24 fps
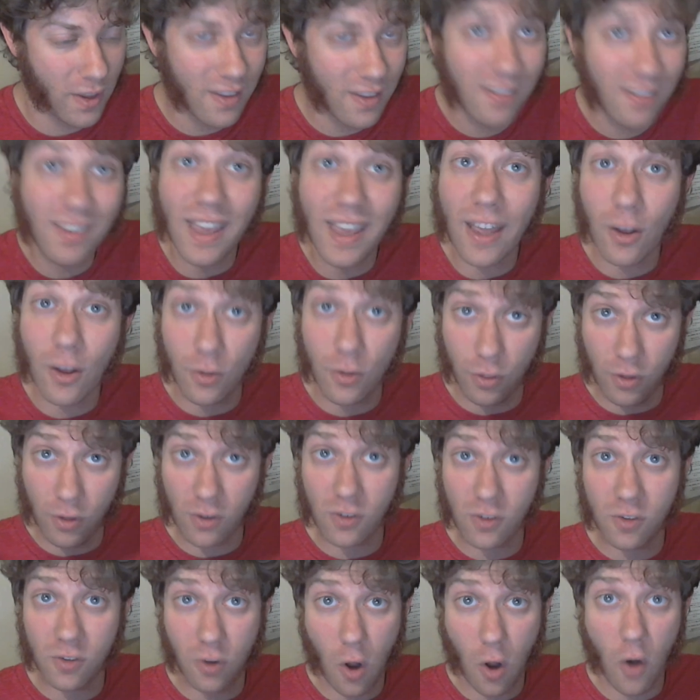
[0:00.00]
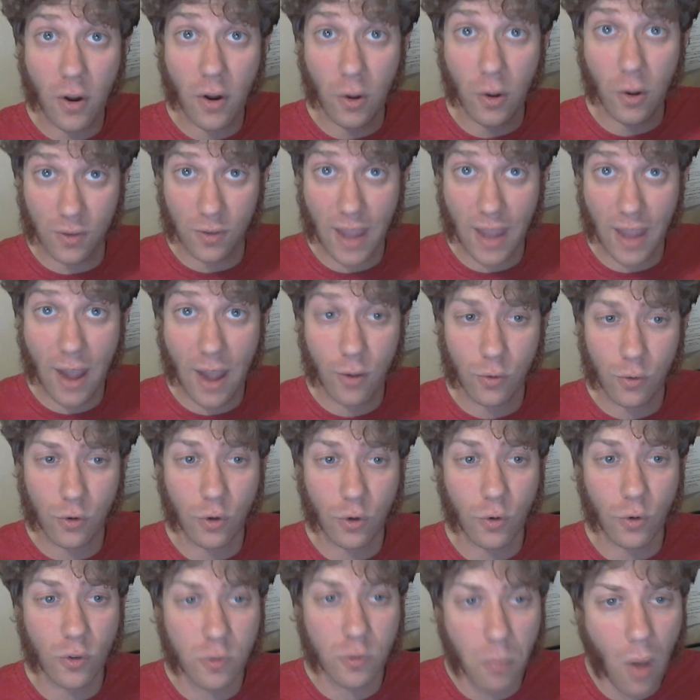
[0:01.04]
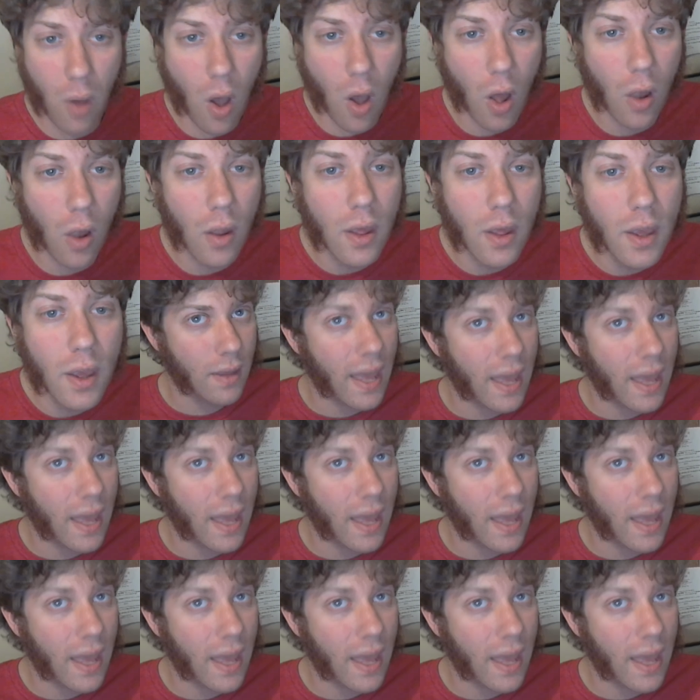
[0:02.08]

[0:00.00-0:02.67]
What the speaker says: scaled the scenario down too small.